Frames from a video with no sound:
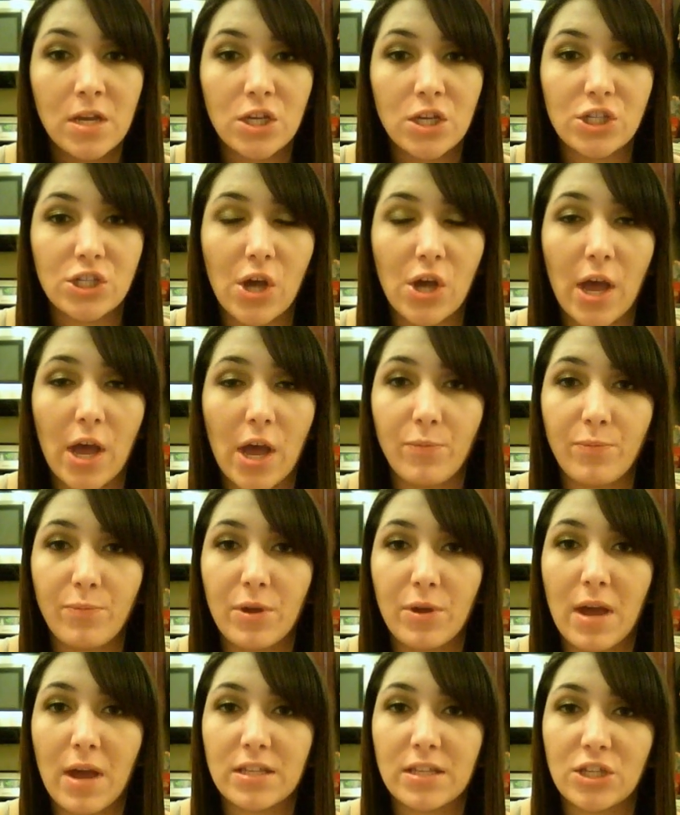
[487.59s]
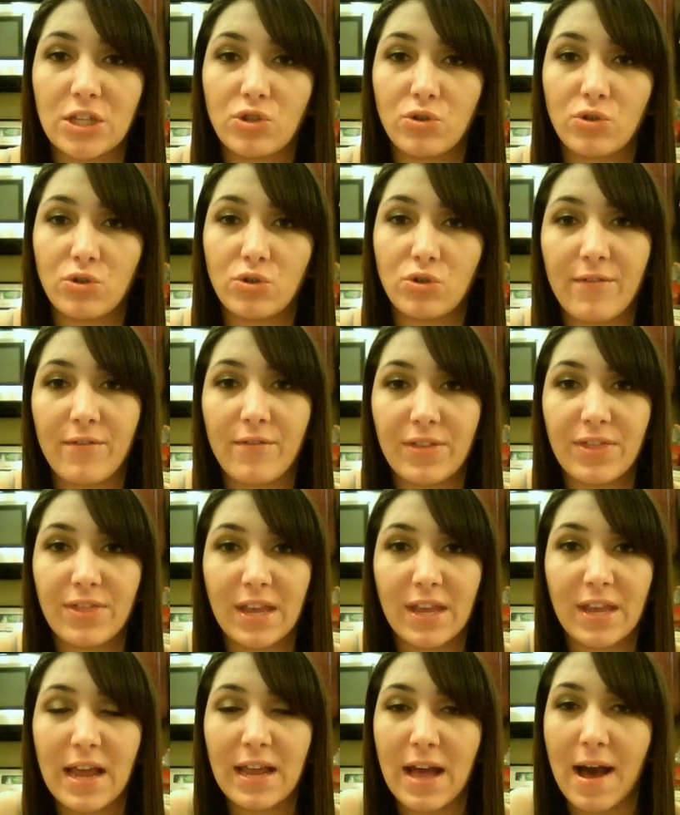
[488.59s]
So I hope you guys enjoyed
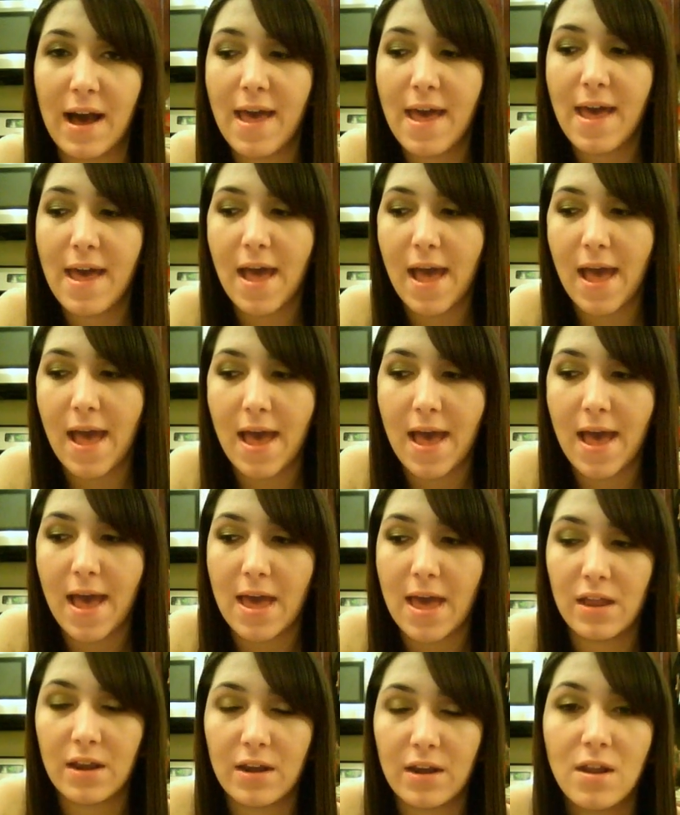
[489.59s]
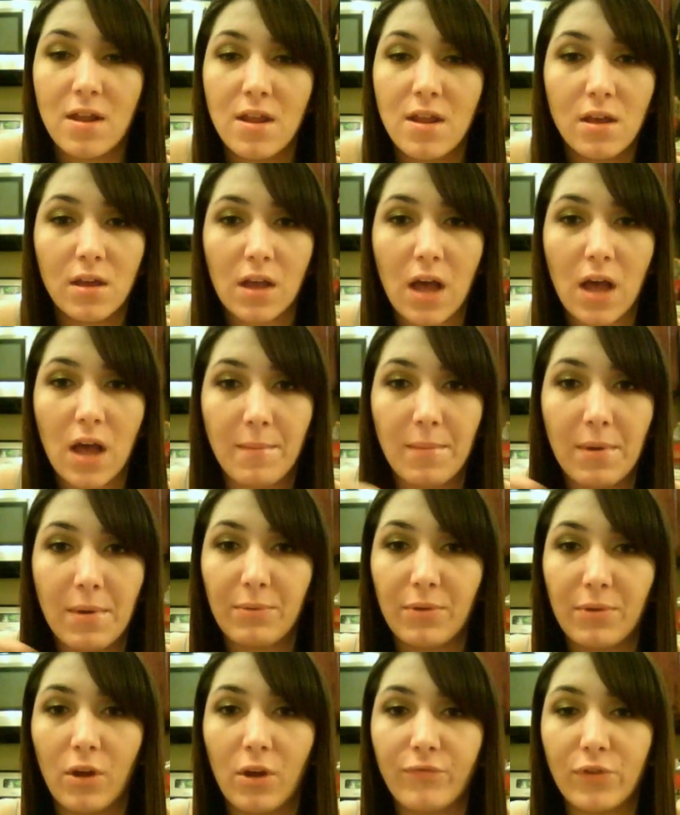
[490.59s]
everything I got, and comment
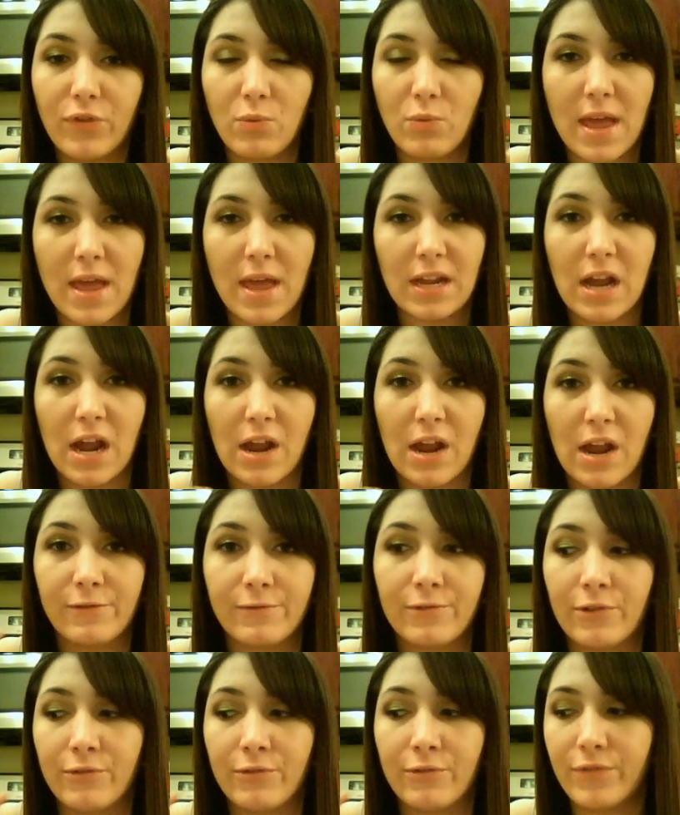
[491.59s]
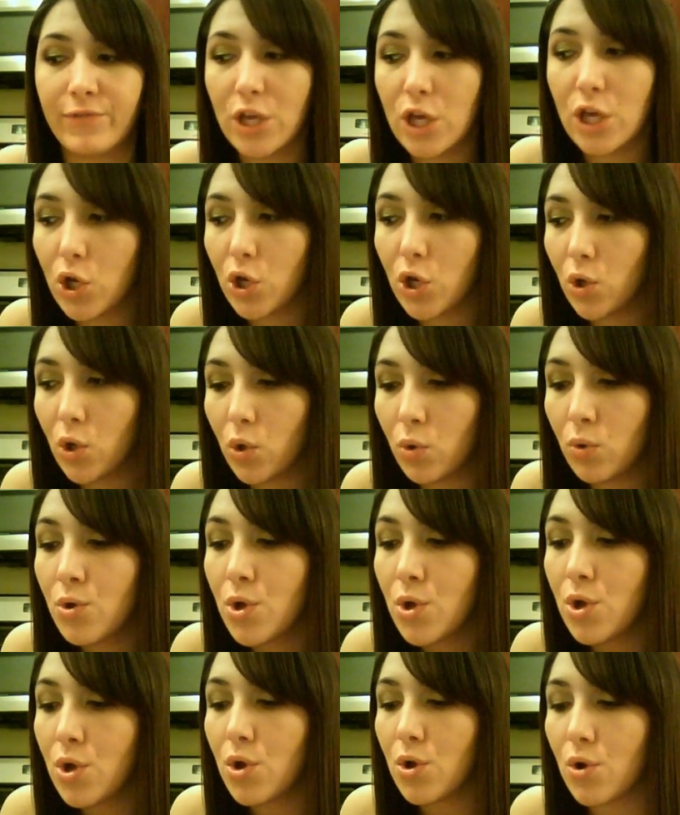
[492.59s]
below if you want any kind of
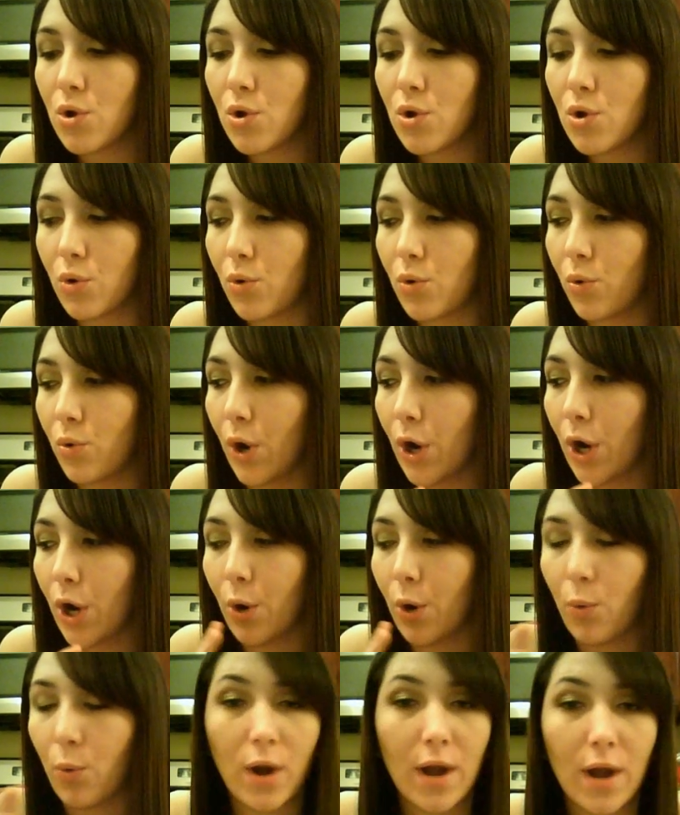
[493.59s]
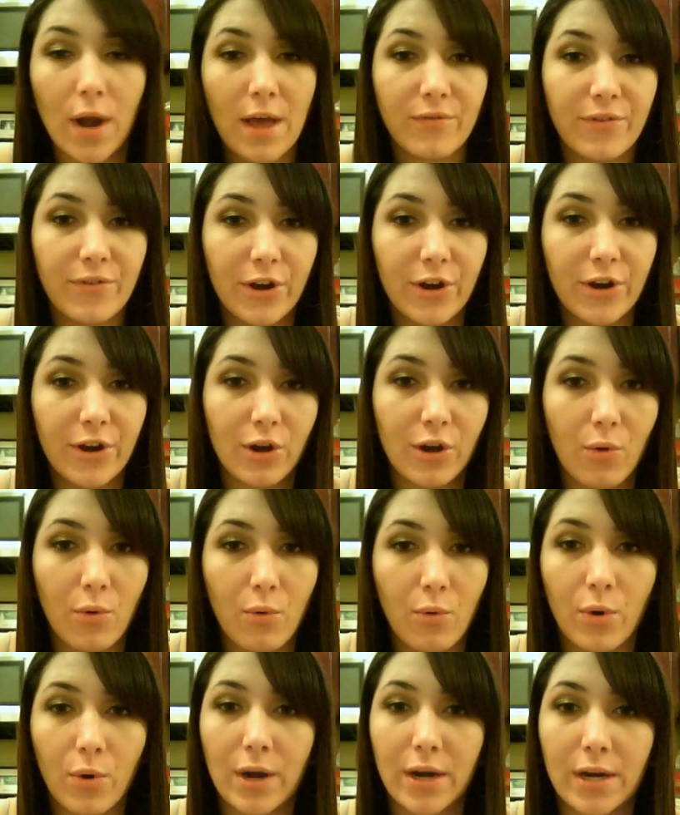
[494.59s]
review or whatever,
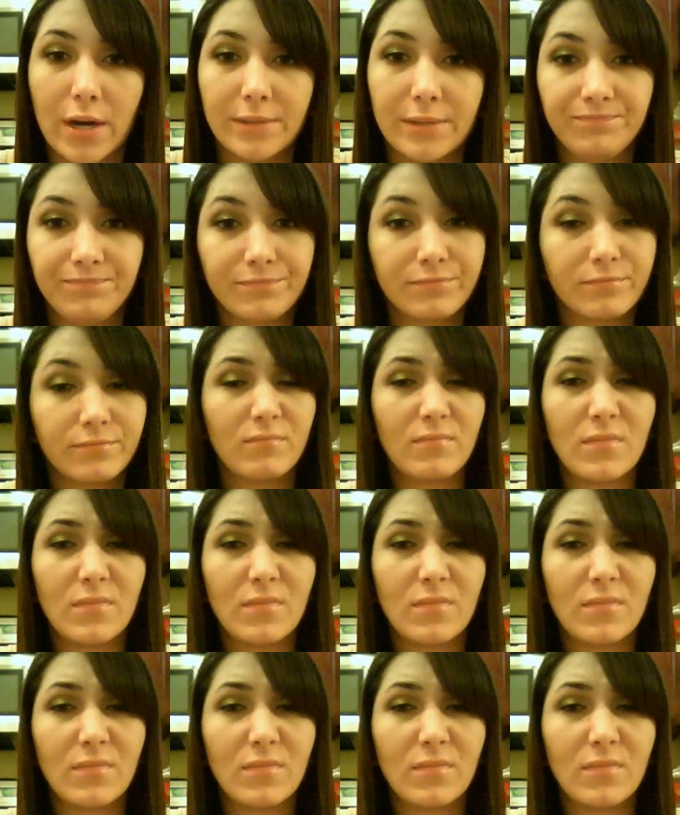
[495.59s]
or